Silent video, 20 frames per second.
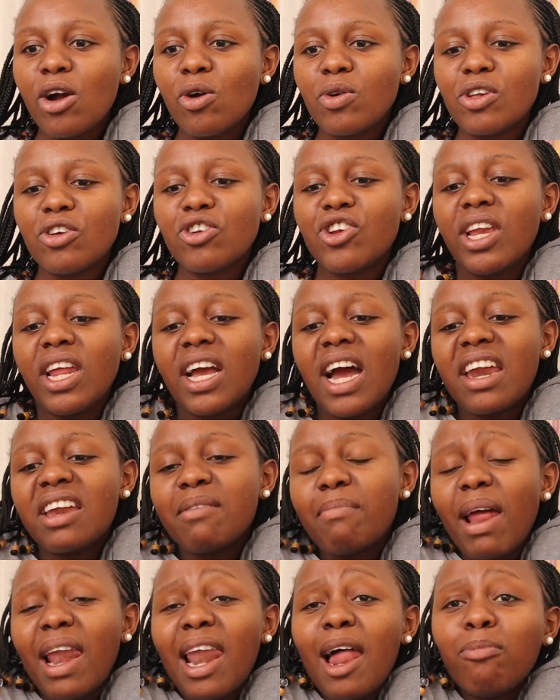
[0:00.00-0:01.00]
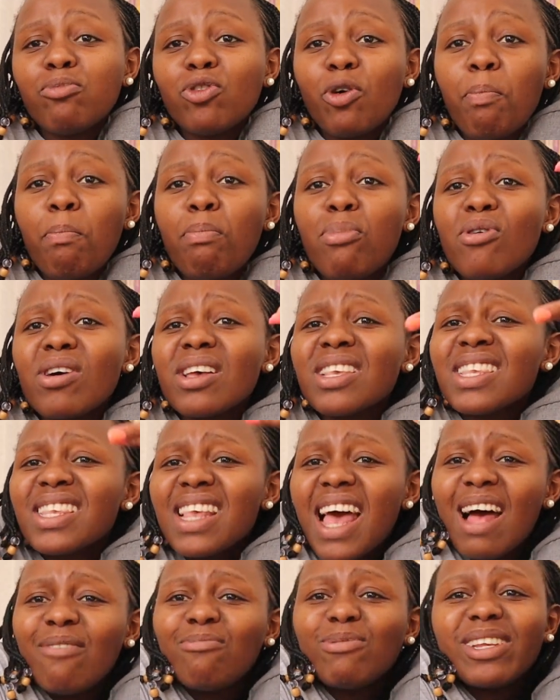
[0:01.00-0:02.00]
because I usually carry my laptop, books,
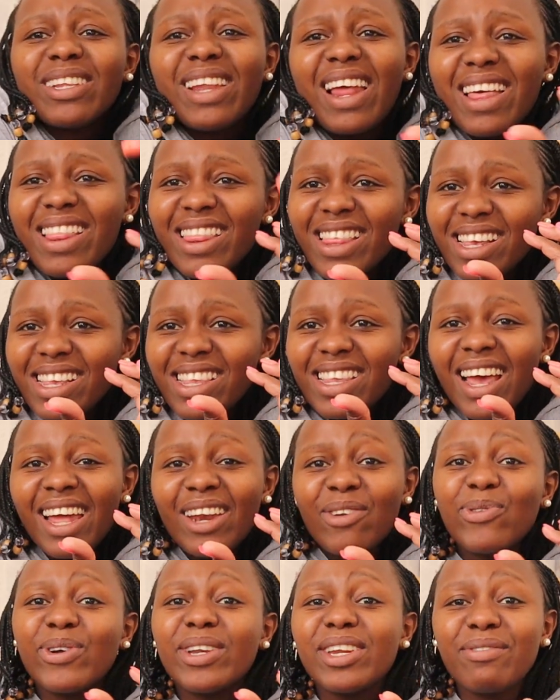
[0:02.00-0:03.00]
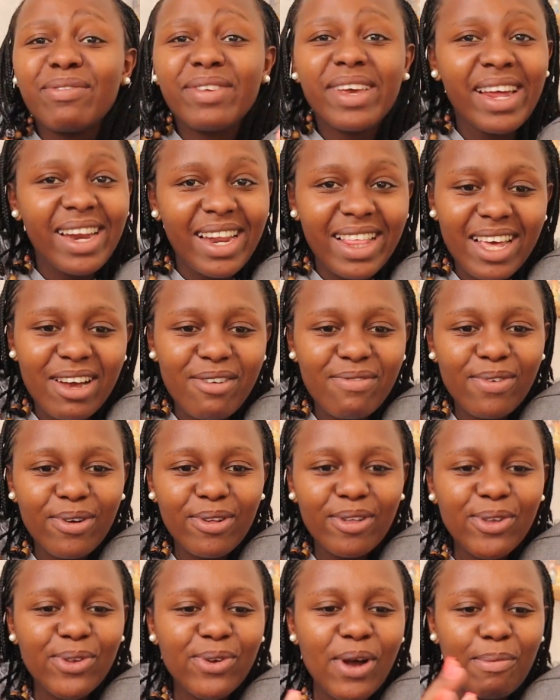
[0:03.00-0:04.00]
and just like this. And what if anything
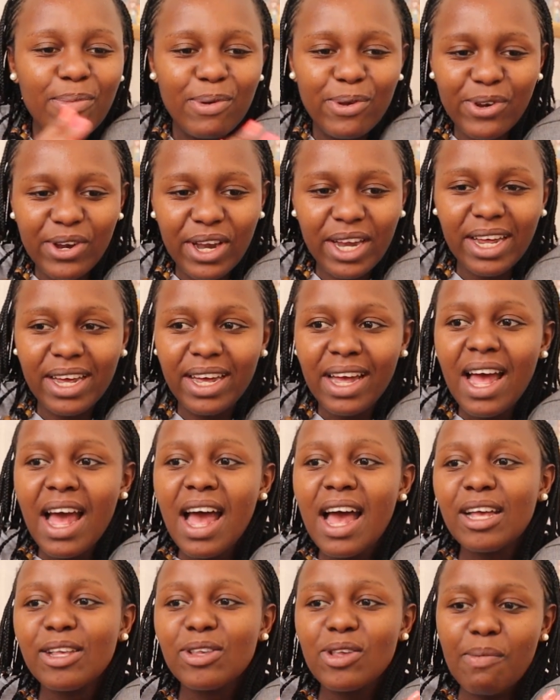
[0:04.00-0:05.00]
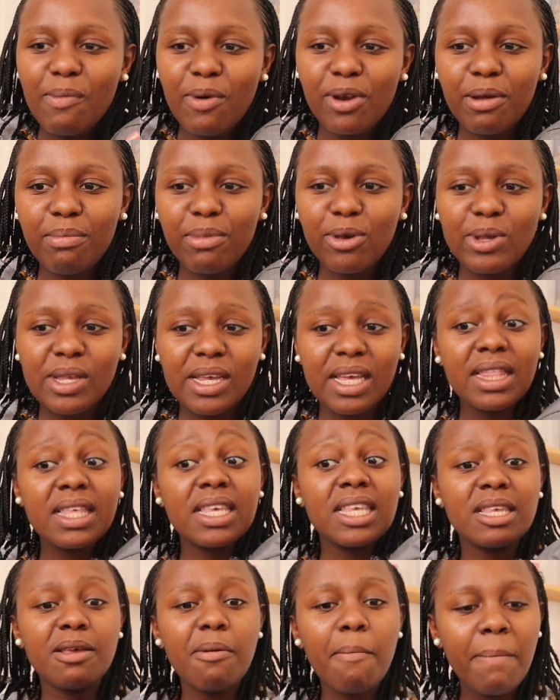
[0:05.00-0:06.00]
falls? So I'm usually, so I'm gonna be using
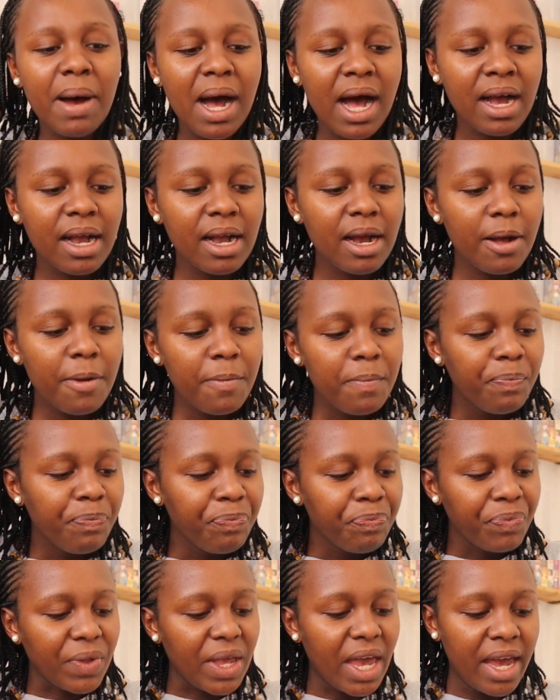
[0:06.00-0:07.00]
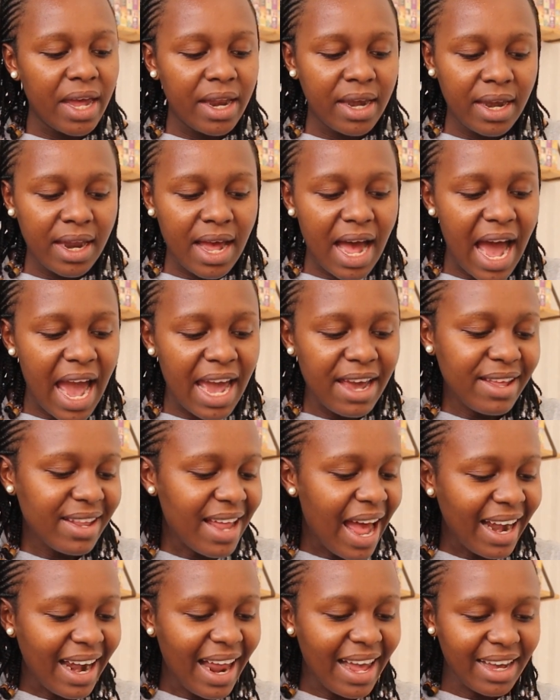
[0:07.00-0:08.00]
this bag, and
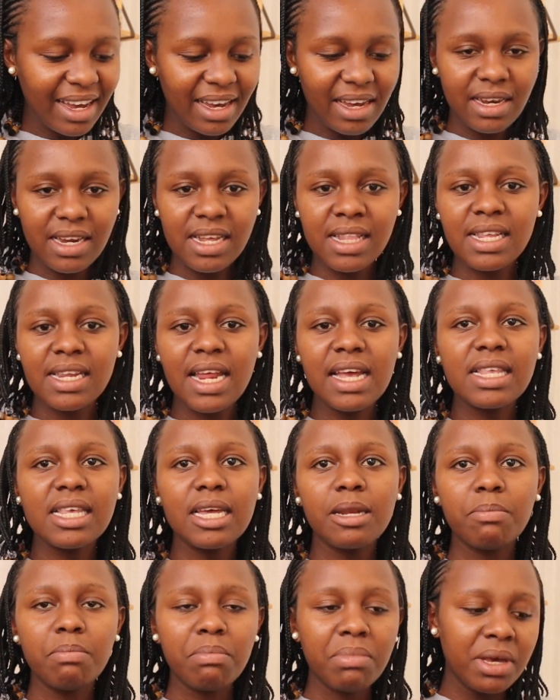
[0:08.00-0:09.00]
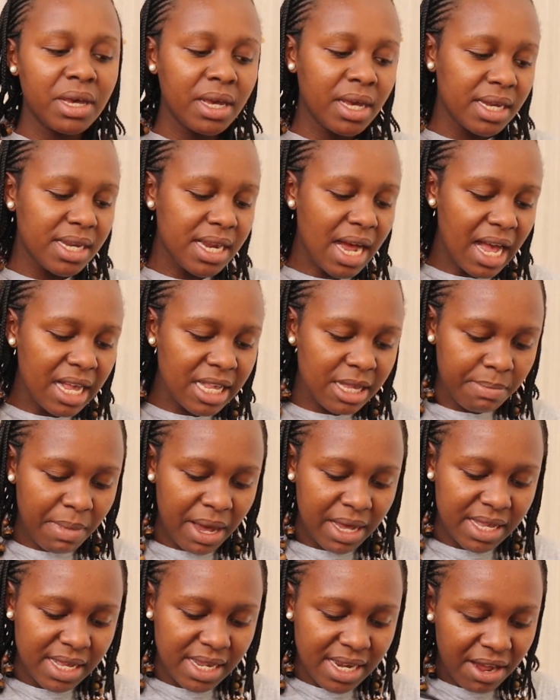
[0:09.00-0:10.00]
I, I like it. It's nice and big. It has
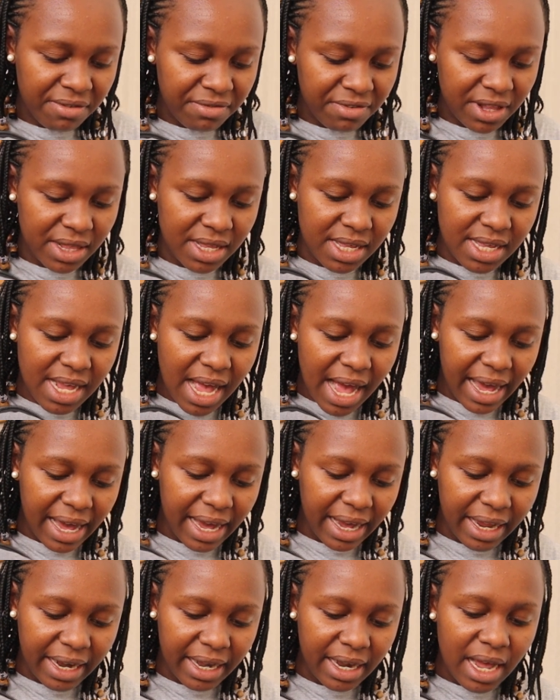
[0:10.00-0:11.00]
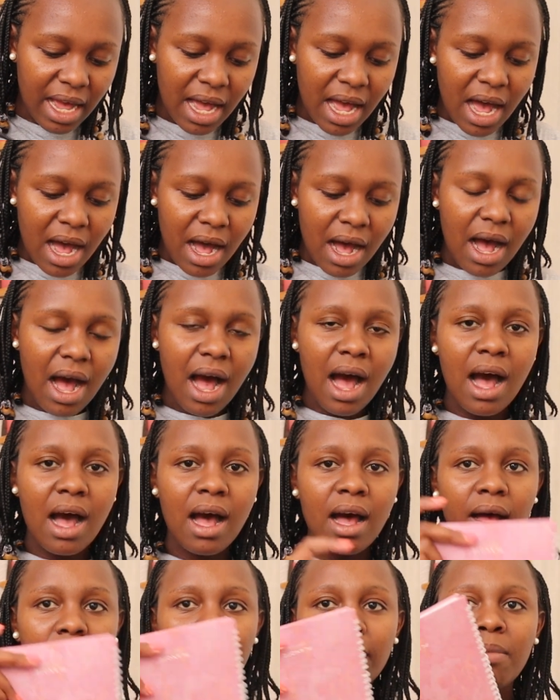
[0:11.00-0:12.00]
my stuff inside
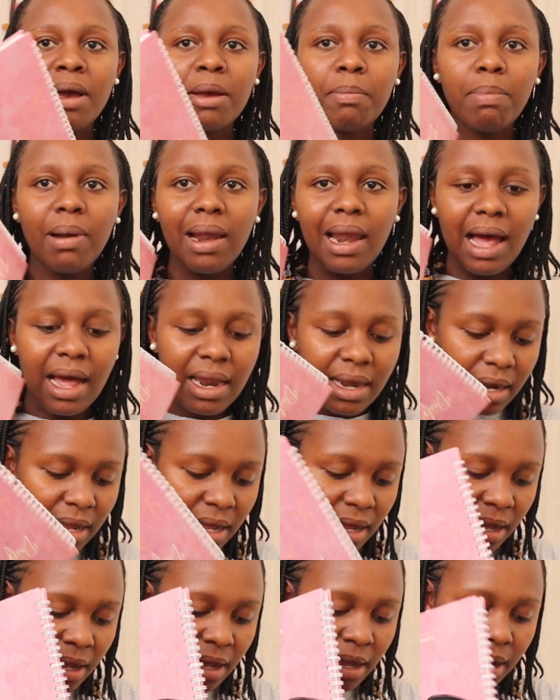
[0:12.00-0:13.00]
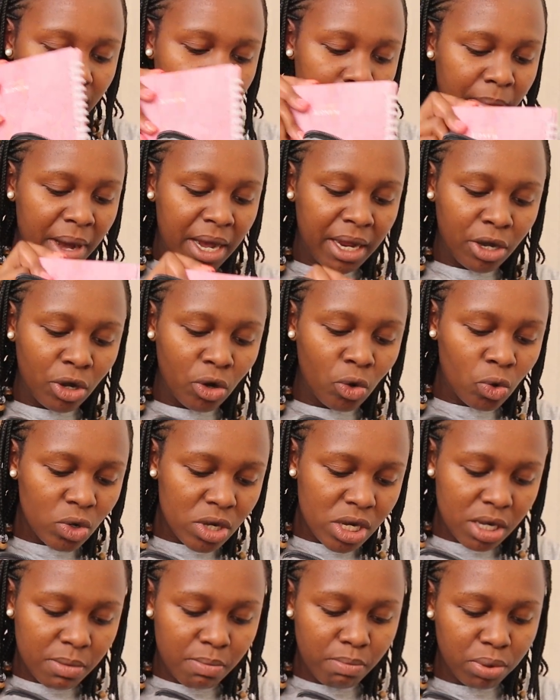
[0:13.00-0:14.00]
uh, my planner, my
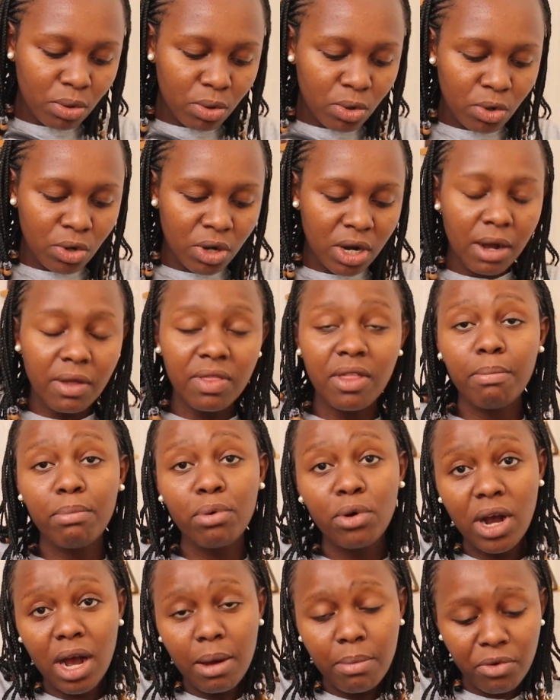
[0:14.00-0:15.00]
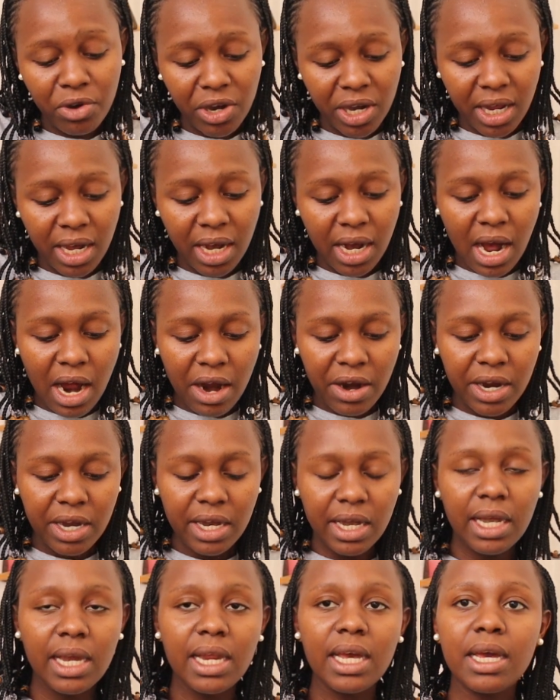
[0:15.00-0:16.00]
notebook, the book I'm reading
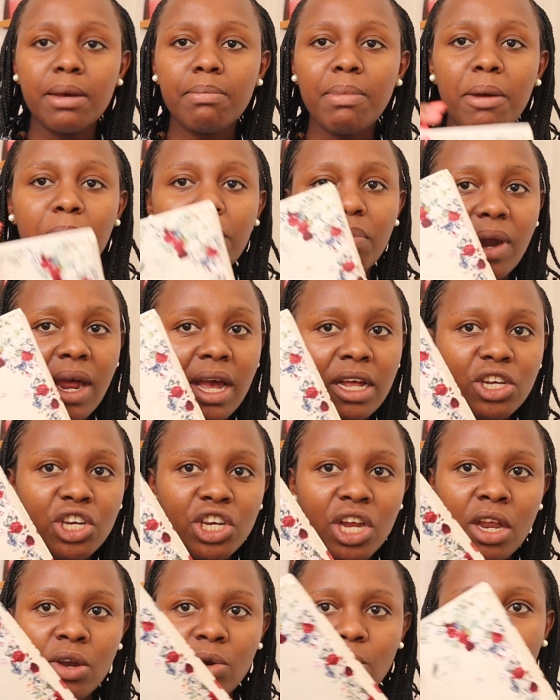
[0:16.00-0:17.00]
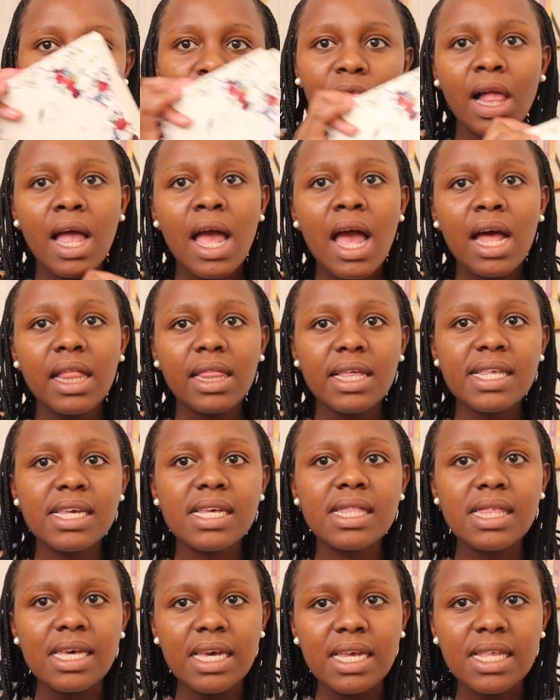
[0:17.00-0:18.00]
currently, my prayer journal. These
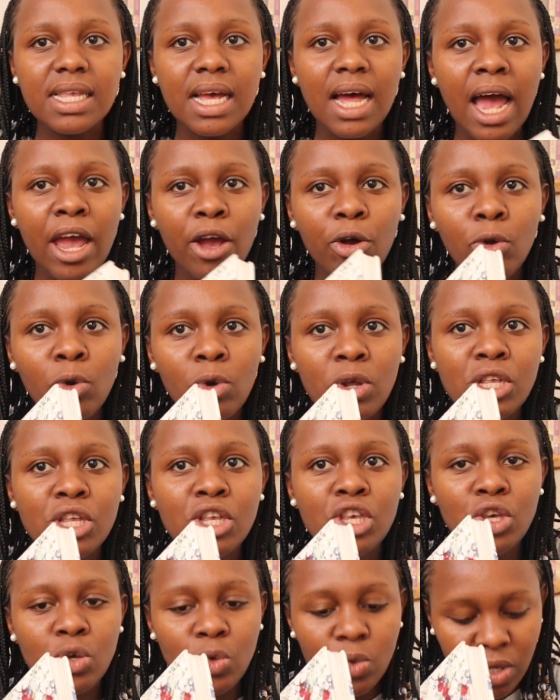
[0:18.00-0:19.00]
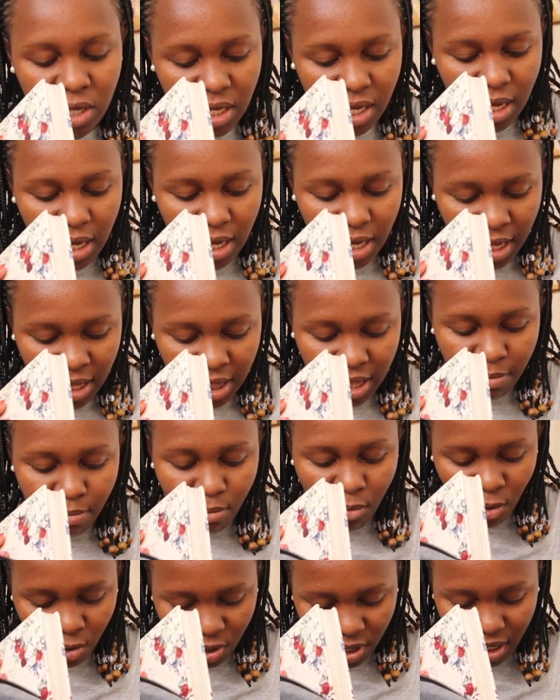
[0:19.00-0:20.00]
are things that I always use in the
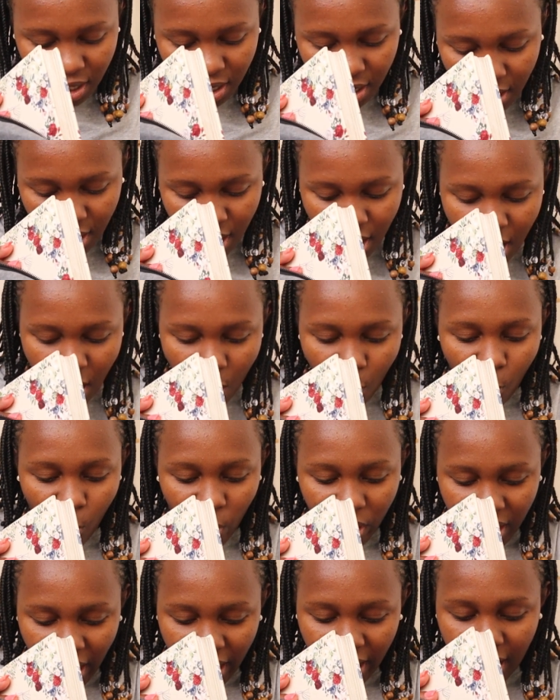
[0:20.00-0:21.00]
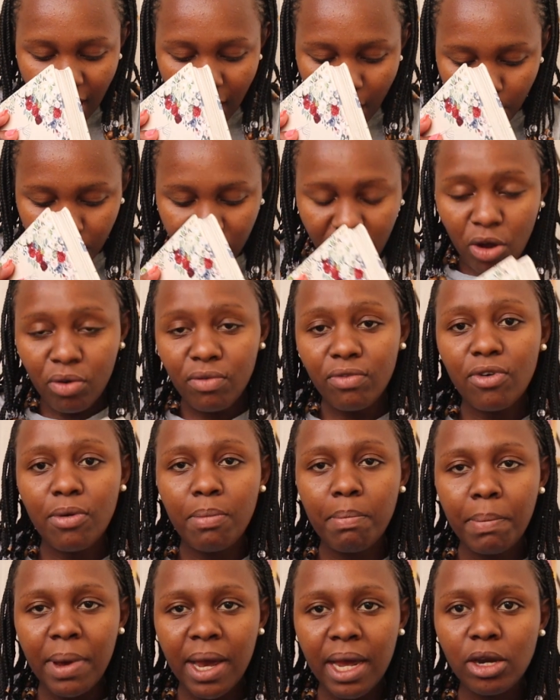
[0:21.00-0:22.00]
morning when I come down
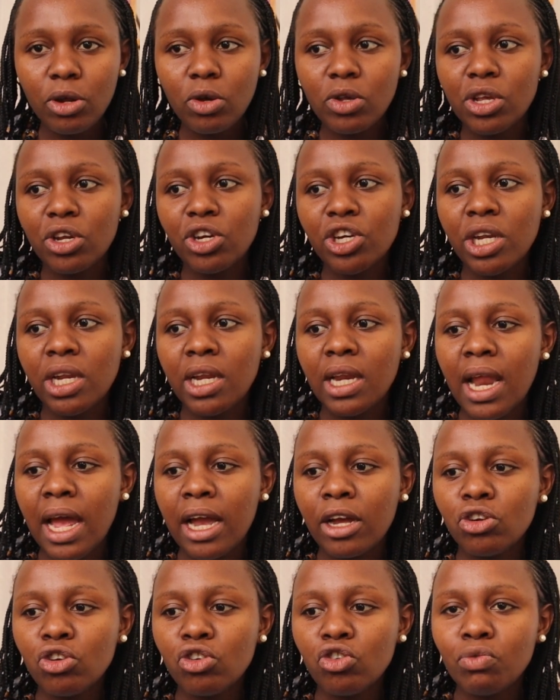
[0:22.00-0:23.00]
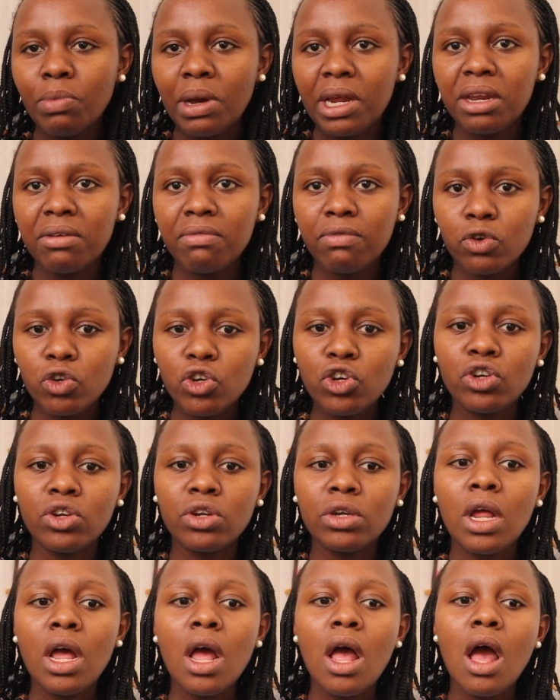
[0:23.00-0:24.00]
from bed because I really like to do my devotion
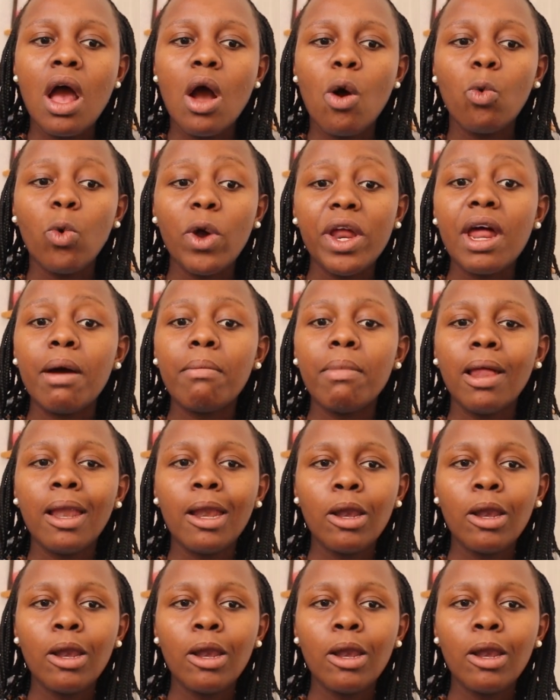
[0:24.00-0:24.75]
when I'm